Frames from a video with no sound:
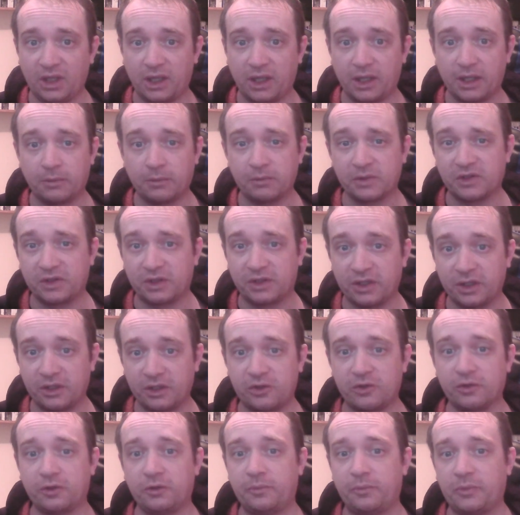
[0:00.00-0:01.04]
That was a
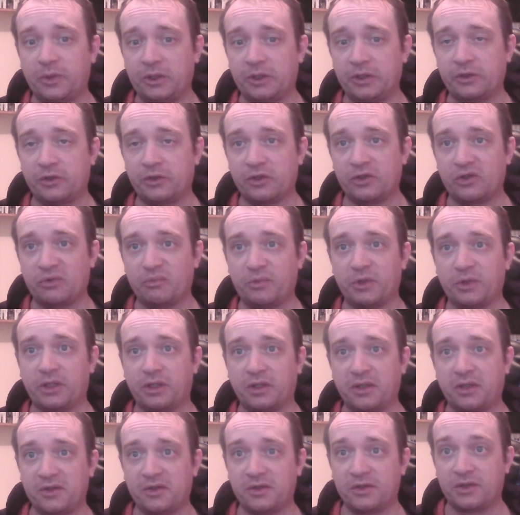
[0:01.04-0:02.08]
digital purchase
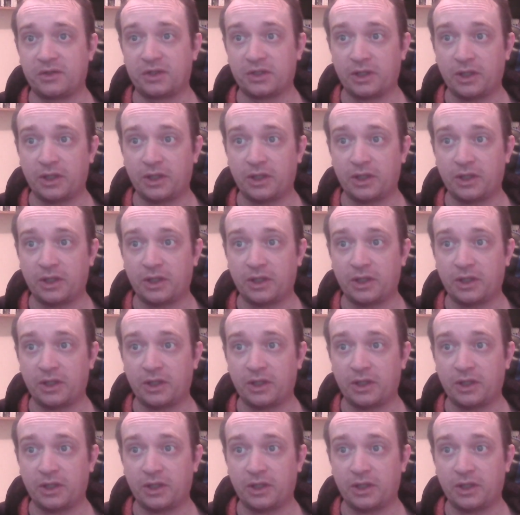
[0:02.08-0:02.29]
because